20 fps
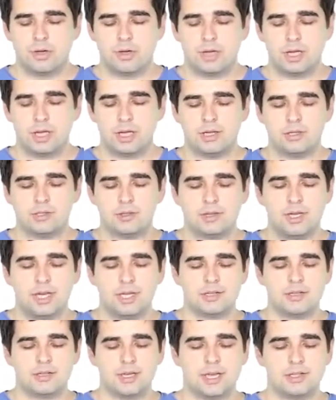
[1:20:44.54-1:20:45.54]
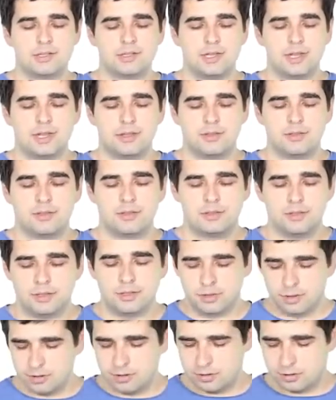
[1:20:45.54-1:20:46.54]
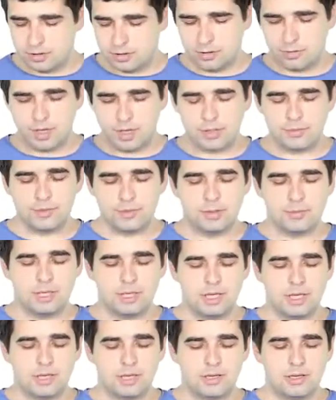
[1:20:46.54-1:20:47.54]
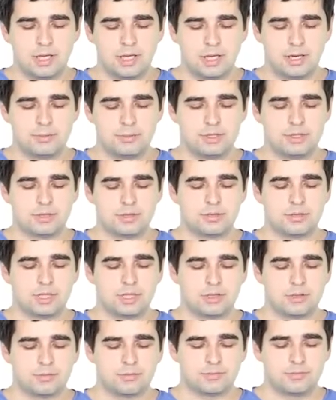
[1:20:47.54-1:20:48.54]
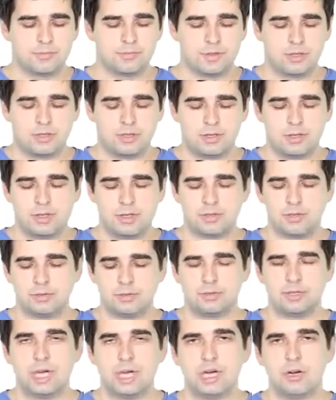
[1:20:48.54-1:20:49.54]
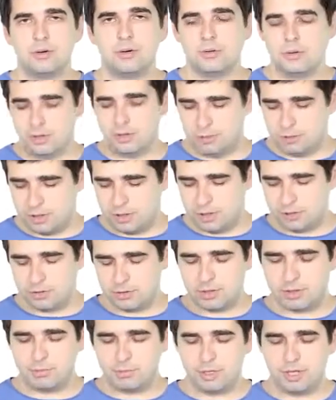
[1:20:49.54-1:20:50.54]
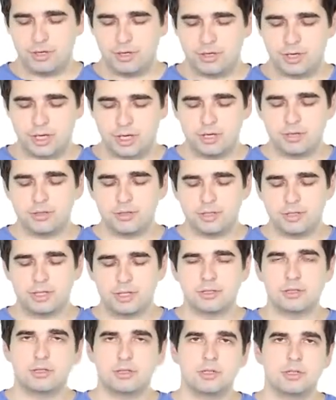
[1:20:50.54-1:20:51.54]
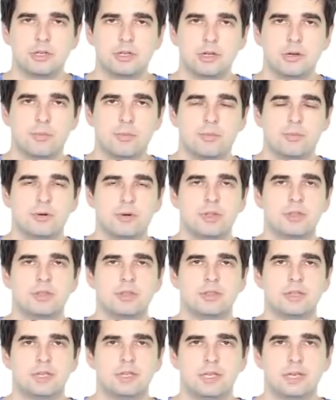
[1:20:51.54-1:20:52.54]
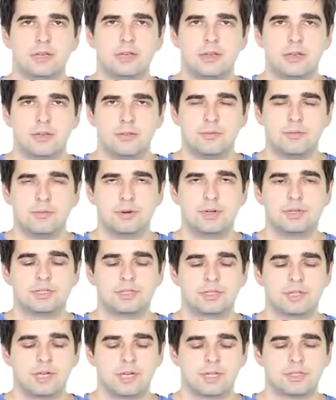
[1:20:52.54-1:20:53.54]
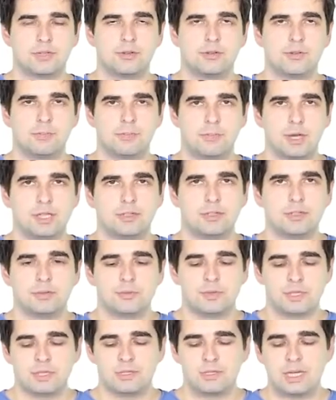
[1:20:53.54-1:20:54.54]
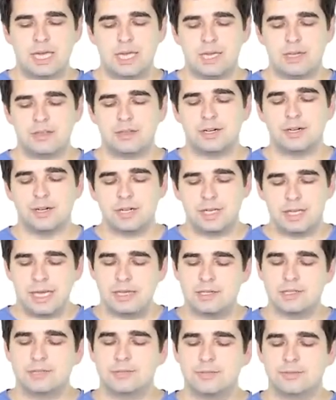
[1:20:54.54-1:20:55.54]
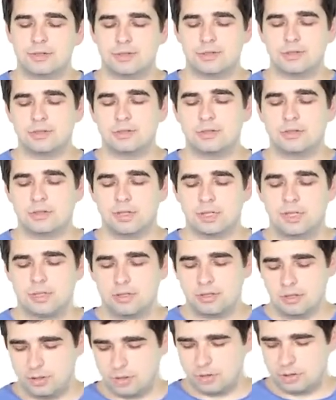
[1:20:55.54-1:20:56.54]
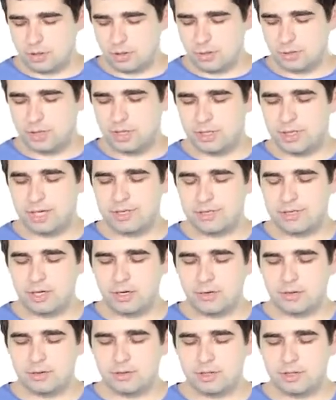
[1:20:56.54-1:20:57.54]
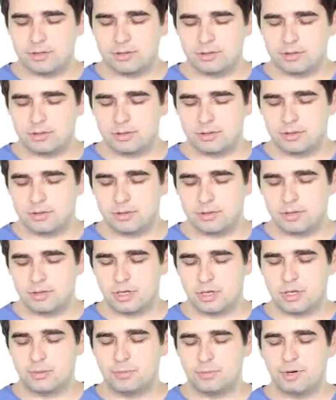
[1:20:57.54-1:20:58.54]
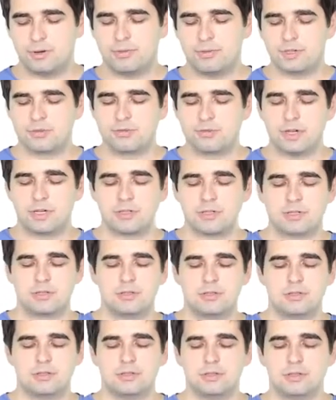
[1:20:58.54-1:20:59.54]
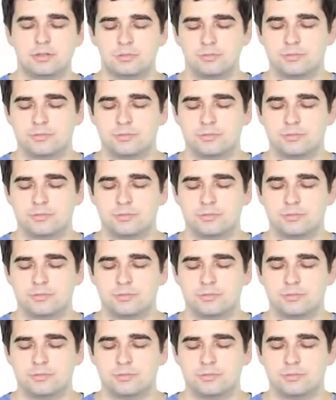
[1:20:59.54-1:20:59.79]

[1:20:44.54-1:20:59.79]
and that has length 0, so that will be empty string. And so now we need to compare our current character with the first character of the pattern, which is A, and they're again different, so we write down that our prefix function is 0.